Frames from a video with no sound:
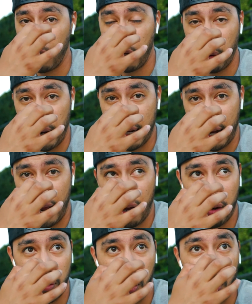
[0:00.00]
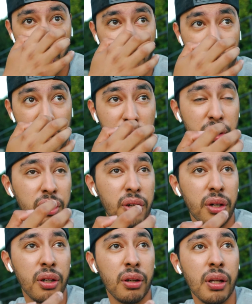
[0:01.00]
are right now. Or if
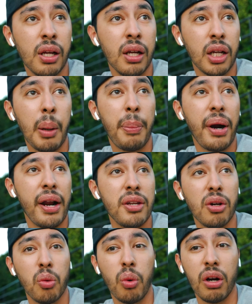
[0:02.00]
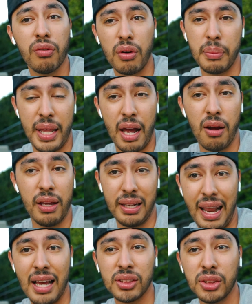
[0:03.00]
you're comparing your work from now and
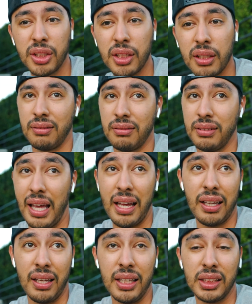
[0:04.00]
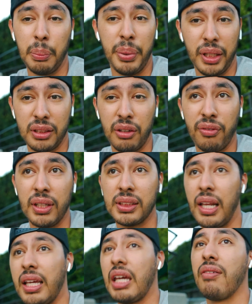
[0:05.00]
last year, that is a big difference.
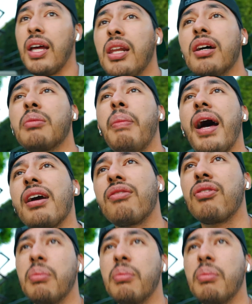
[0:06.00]
If I look back from